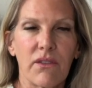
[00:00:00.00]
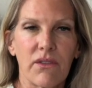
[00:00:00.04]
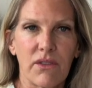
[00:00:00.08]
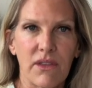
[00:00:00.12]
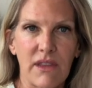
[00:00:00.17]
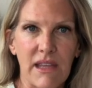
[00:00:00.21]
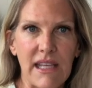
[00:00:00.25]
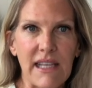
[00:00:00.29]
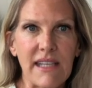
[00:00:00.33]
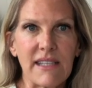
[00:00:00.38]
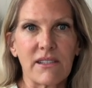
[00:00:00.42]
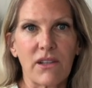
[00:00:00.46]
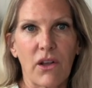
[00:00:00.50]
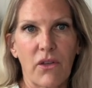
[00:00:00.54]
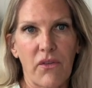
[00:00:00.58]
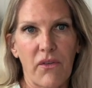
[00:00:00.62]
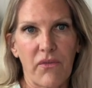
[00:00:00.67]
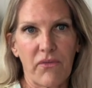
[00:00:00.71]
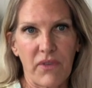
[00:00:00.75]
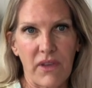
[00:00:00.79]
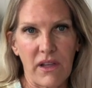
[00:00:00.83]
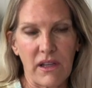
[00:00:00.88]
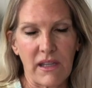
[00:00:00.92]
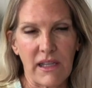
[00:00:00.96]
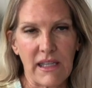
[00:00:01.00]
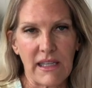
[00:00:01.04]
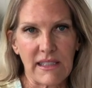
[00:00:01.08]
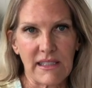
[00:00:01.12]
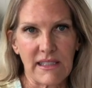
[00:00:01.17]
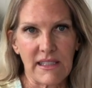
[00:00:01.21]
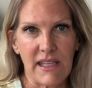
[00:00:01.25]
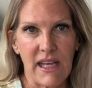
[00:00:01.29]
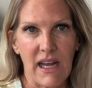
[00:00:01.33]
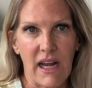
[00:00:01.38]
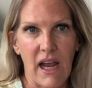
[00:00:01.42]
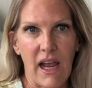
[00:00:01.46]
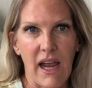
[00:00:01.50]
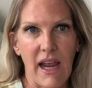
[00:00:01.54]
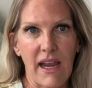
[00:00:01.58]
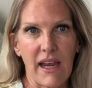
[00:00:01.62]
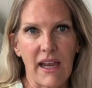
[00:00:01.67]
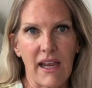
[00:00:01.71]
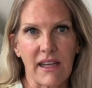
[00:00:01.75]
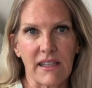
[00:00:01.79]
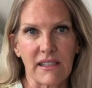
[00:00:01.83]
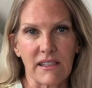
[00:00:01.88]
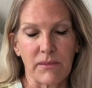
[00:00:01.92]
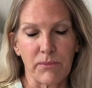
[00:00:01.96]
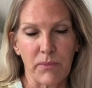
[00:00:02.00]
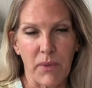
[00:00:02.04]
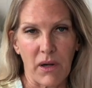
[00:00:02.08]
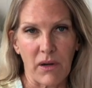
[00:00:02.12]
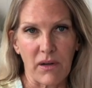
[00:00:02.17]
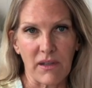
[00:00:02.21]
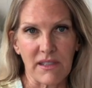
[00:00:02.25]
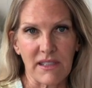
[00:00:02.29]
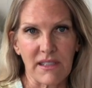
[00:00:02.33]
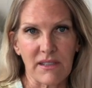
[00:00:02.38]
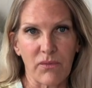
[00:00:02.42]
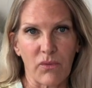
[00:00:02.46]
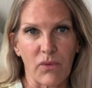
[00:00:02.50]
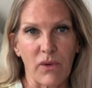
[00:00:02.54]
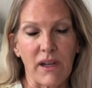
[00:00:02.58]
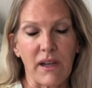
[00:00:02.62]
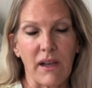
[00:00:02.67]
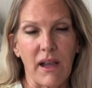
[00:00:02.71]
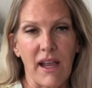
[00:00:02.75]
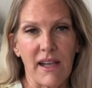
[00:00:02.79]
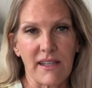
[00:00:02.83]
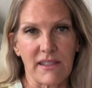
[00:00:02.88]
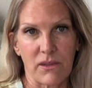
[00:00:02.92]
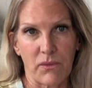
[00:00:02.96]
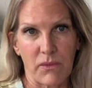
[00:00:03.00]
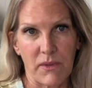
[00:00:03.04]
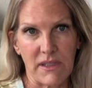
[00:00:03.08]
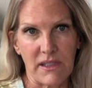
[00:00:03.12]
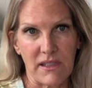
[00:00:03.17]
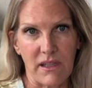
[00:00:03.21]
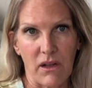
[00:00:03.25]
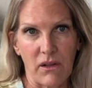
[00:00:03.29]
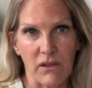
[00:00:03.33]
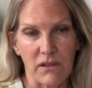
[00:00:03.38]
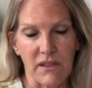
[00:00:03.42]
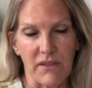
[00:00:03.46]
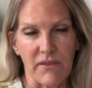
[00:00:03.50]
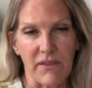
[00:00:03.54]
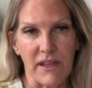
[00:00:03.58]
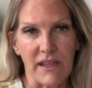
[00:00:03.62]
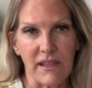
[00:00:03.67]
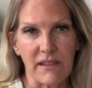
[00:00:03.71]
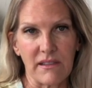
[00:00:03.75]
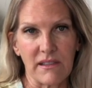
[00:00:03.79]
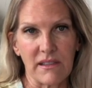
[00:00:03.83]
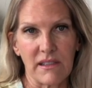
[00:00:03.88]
These are the feelings that I experienced as a result of it.